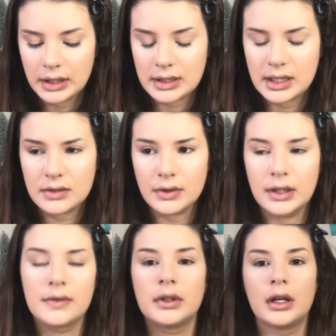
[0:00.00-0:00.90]
And this gets rid
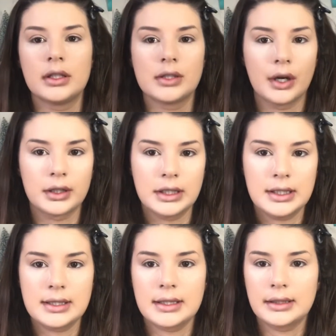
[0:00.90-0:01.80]
of a lot of
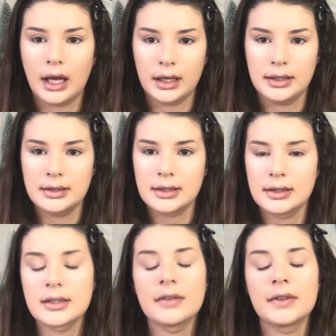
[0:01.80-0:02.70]
darkness and lines
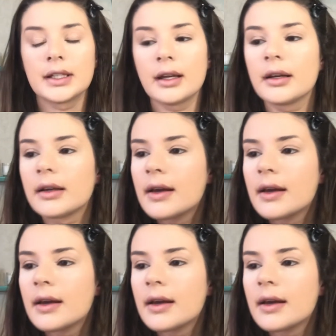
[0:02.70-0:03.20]
and stuff like that.